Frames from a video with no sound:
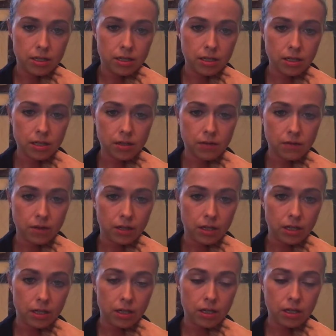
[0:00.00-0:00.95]
it
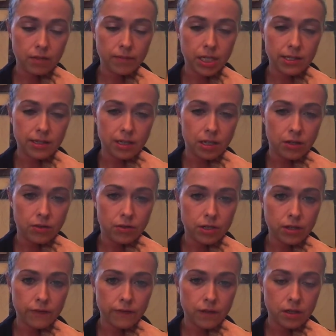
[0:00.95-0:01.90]
really makes a huge
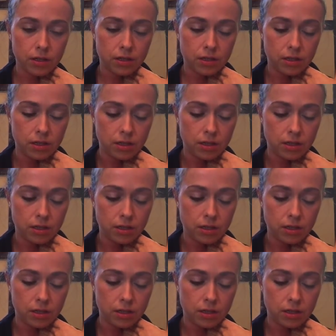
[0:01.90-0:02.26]
difference.